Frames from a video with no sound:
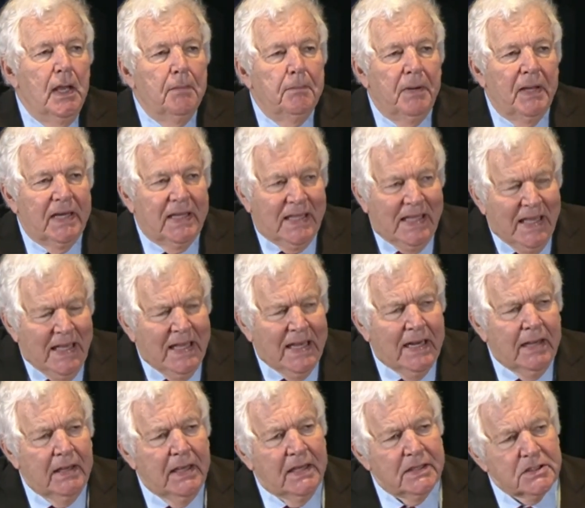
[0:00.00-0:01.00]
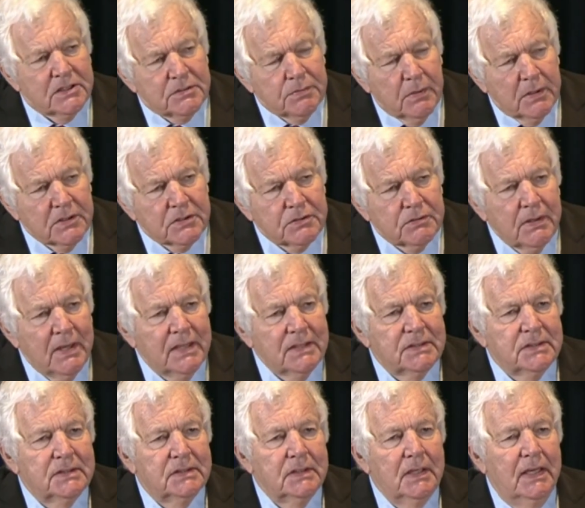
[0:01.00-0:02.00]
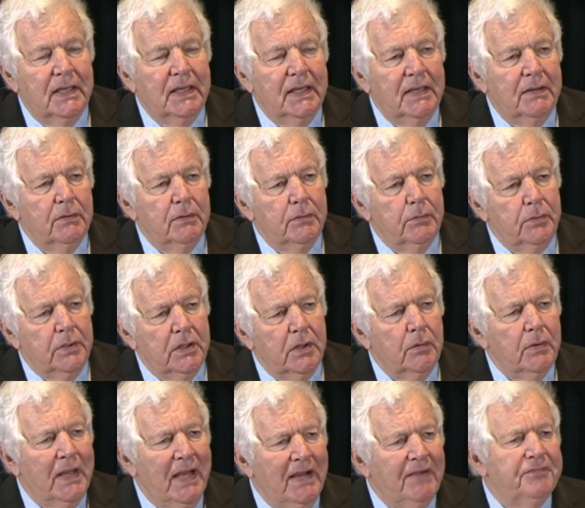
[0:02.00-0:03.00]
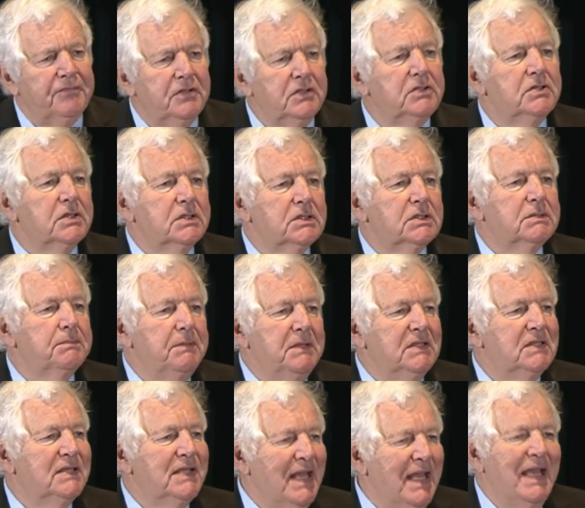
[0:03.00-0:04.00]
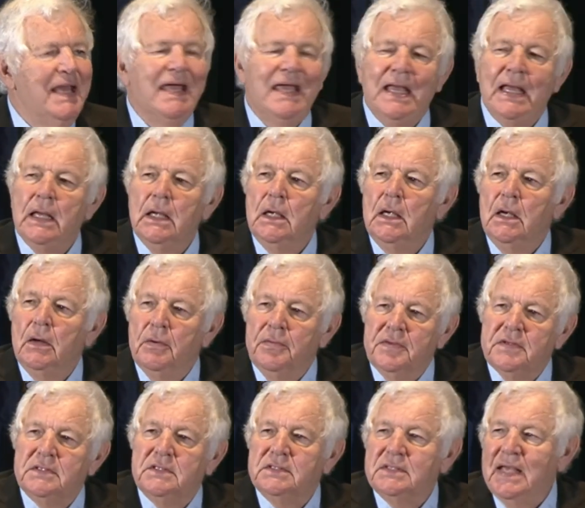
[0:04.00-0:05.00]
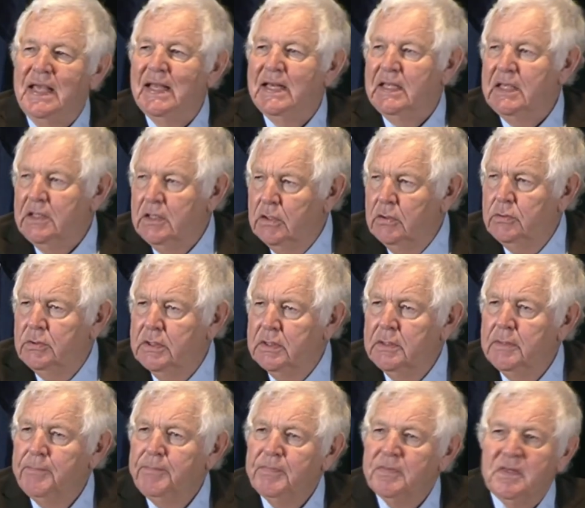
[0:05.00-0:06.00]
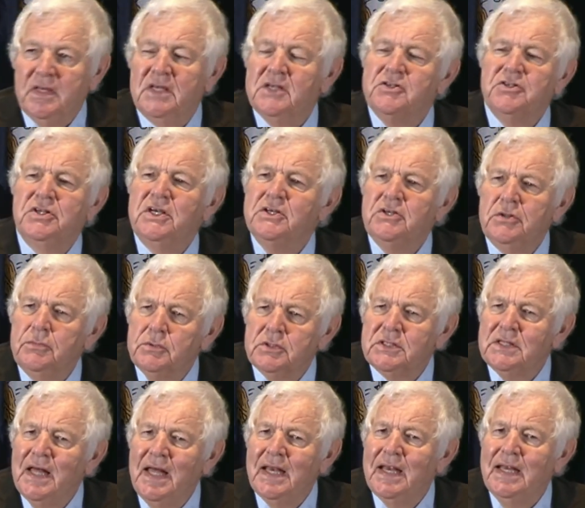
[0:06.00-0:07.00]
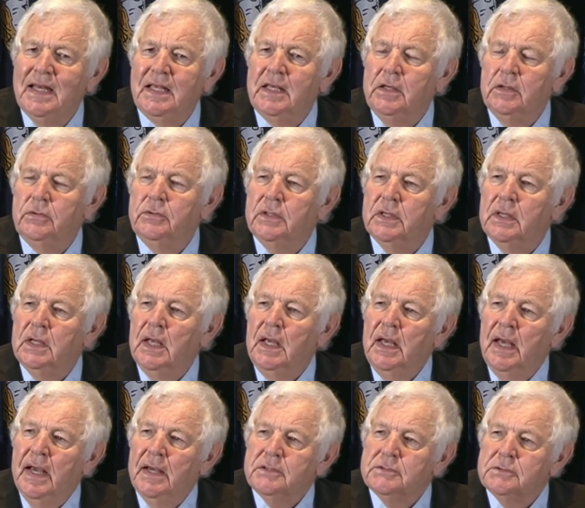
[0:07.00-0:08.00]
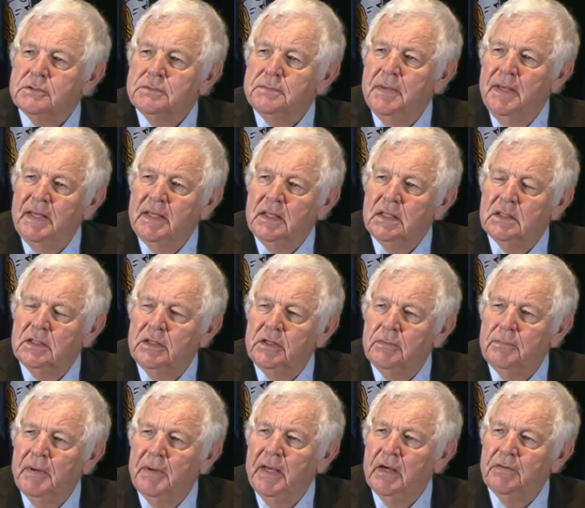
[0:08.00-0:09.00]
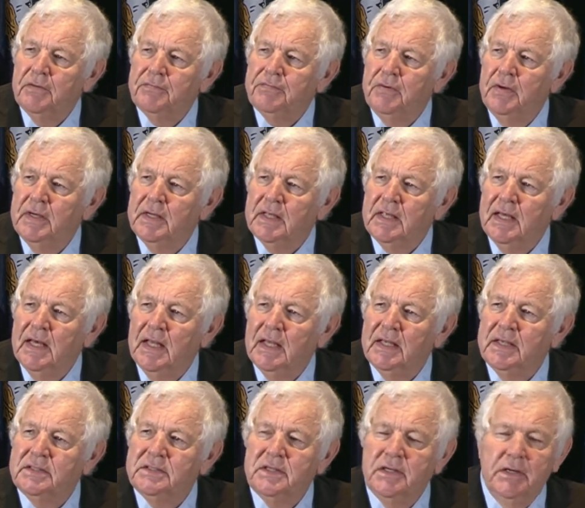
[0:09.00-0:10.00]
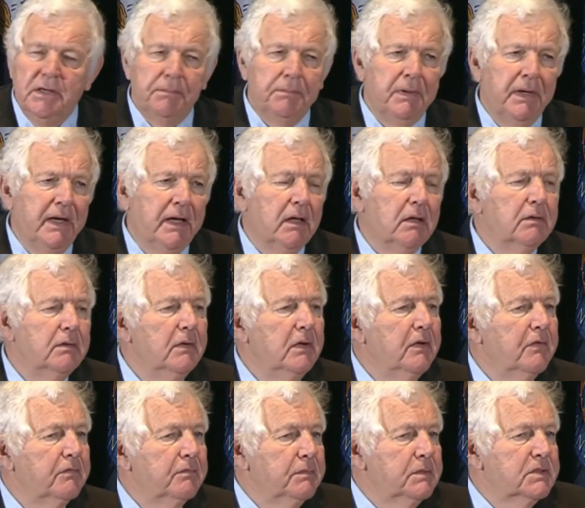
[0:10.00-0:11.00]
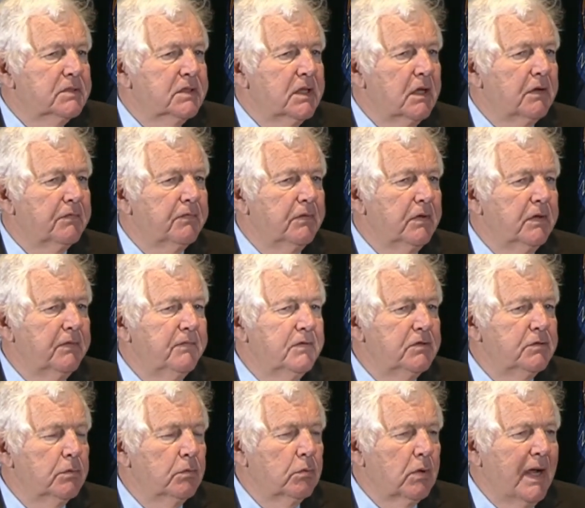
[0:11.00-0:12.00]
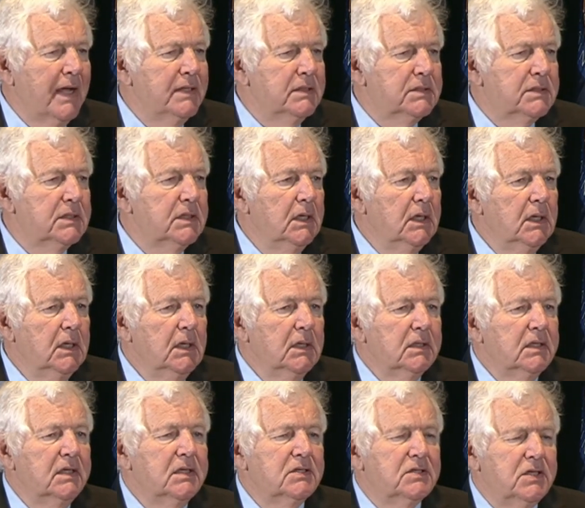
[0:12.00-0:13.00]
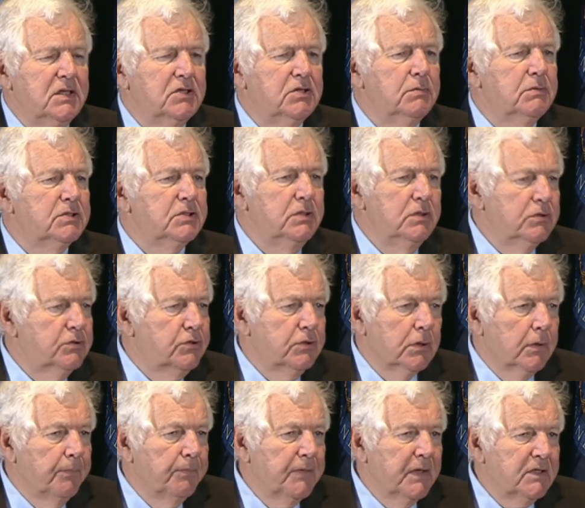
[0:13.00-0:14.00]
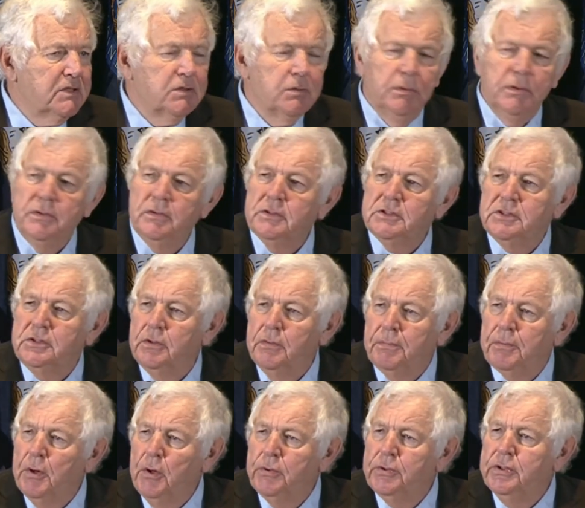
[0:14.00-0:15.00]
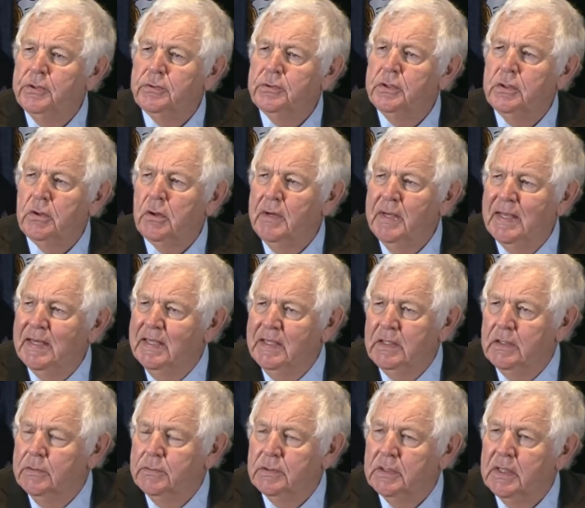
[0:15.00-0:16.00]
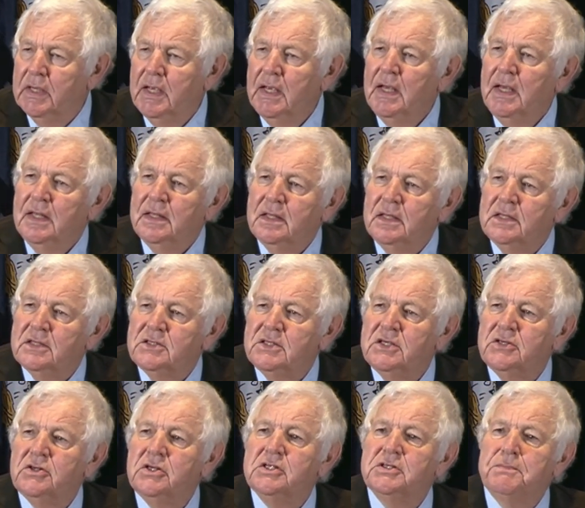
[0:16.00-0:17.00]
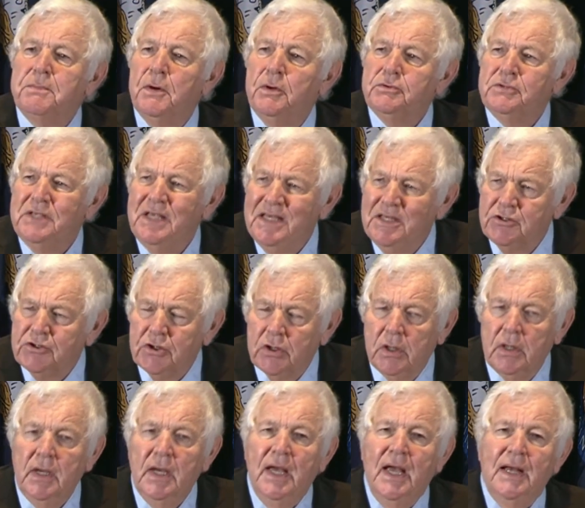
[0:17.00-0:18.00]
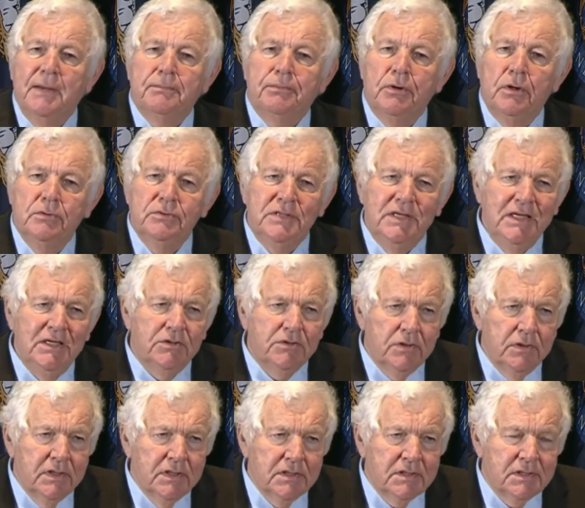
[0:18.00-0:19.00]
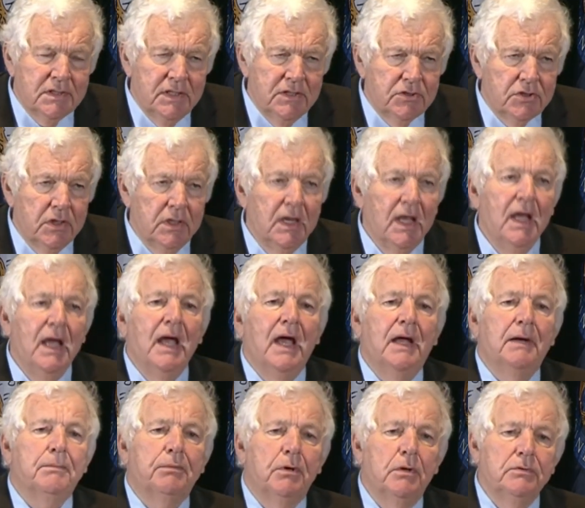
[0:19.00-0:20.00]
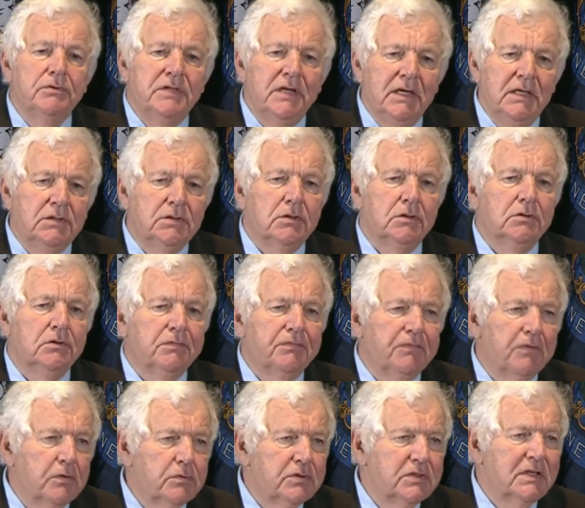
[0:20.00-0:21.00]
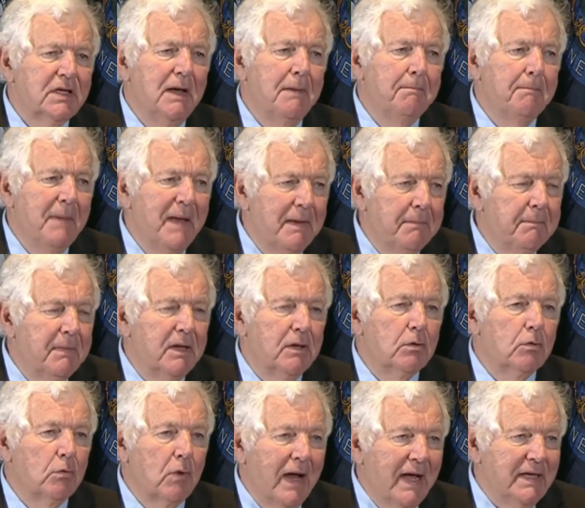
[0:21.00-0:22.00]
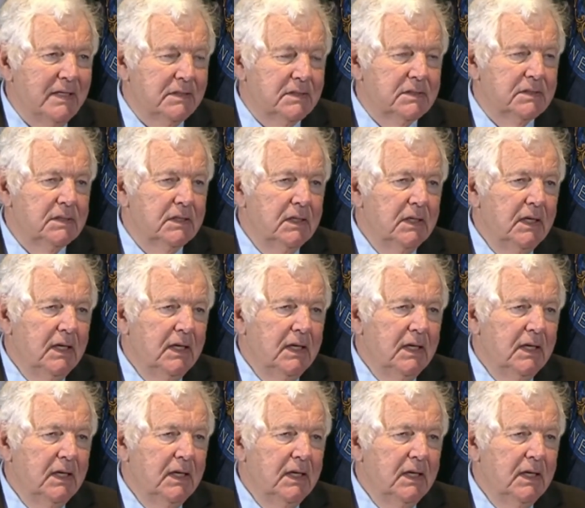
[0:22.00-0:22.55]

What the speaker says: But again, I just want to stress, we don't have to just be saying, well, this is anti-union. The decision was not anti-union, as was made clear by our friend and colleague Terry Pell from the Center for Individual Rights. The decision was neutral as to whether you're pro-union or anti-union. The decision is pro-teacher and pro-teacher decision and pro-teacher's First Amendment rights.